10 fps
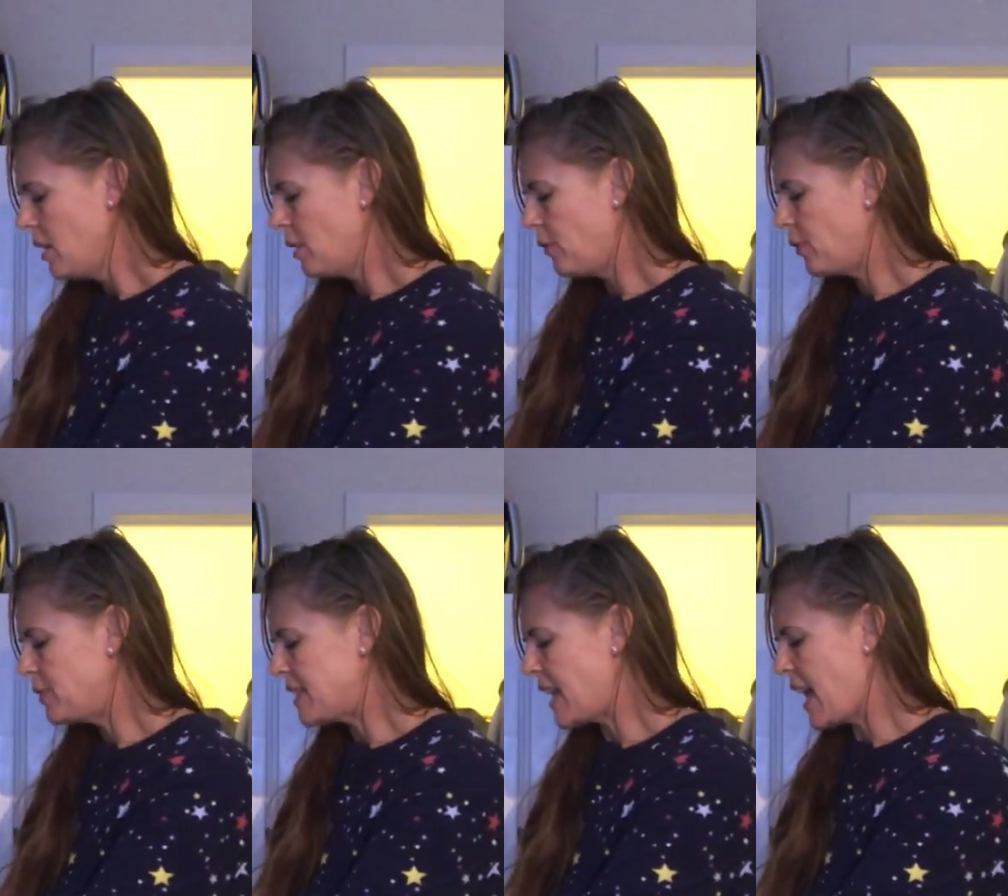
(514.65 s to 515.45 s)
the
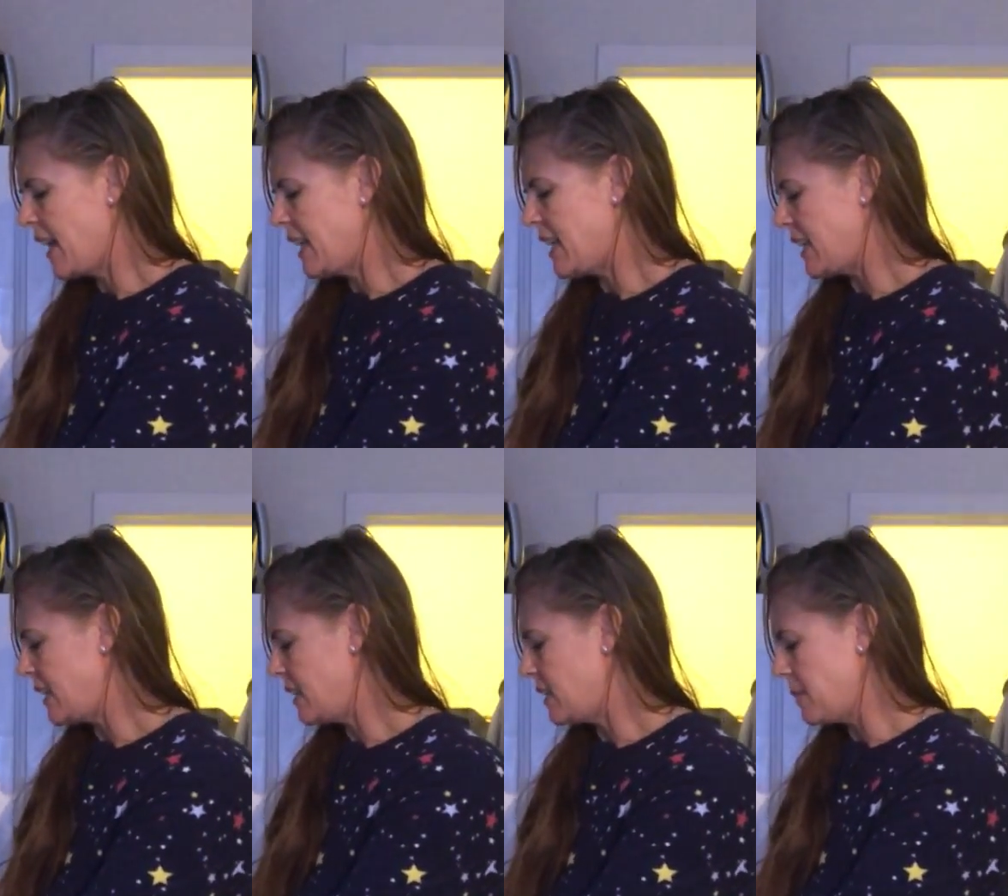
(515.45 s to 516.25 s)
foods that I eat,
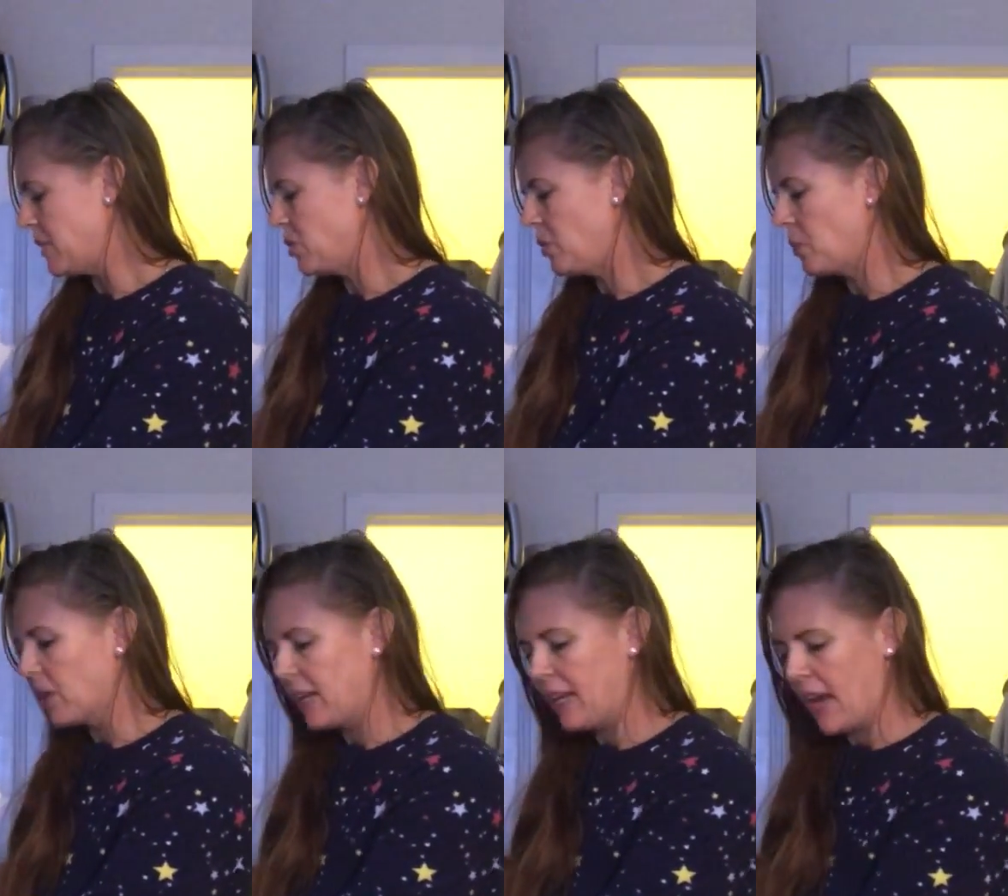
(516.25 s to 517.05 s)
especially
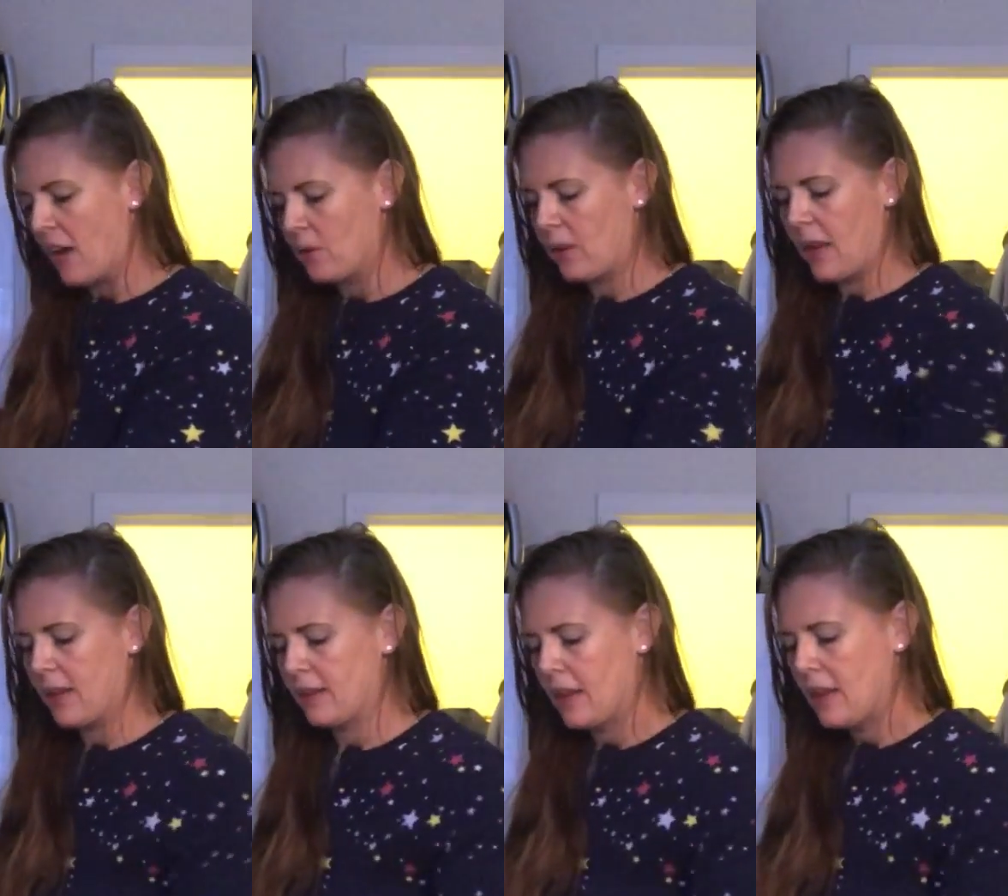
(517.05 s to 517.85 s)
working out
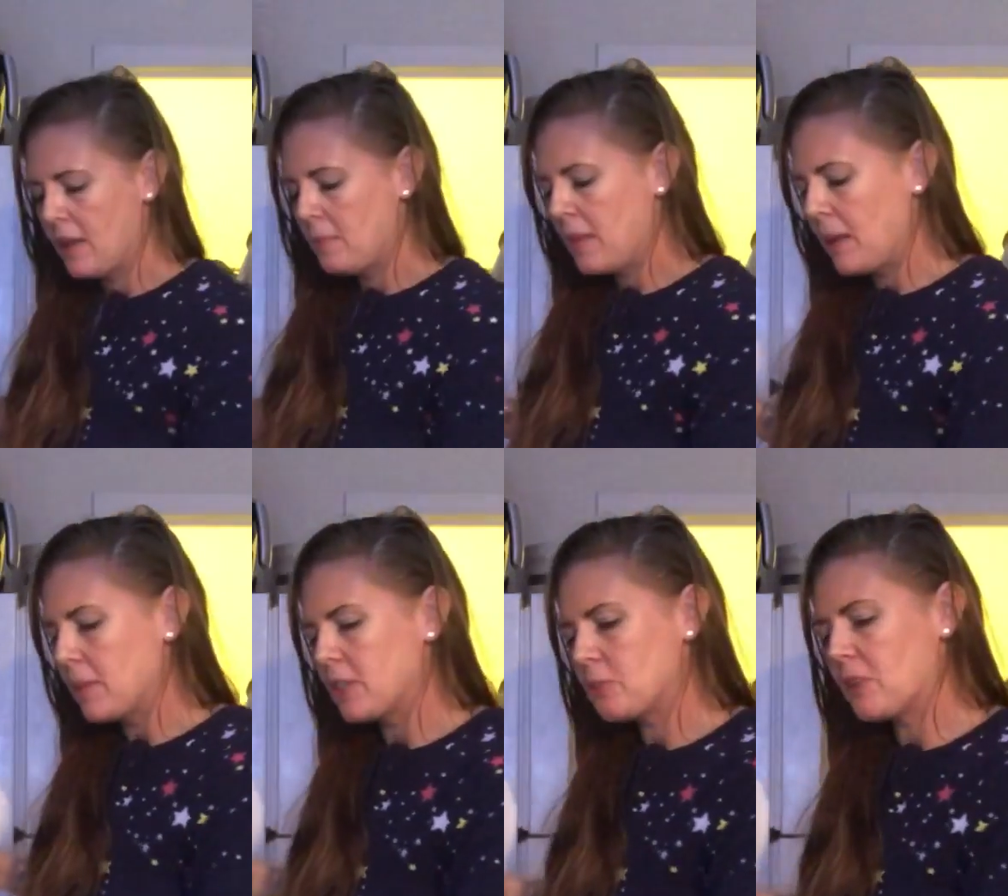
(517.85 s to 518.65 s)
and being
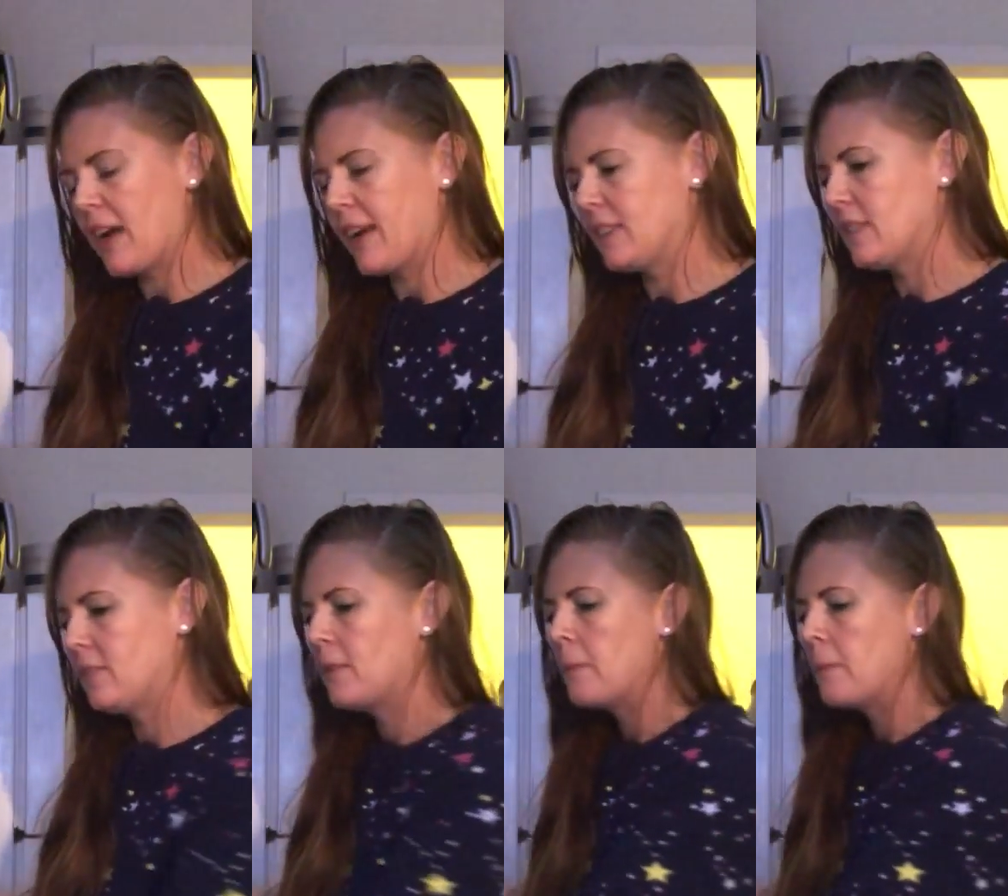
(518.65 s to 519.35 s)
much more active,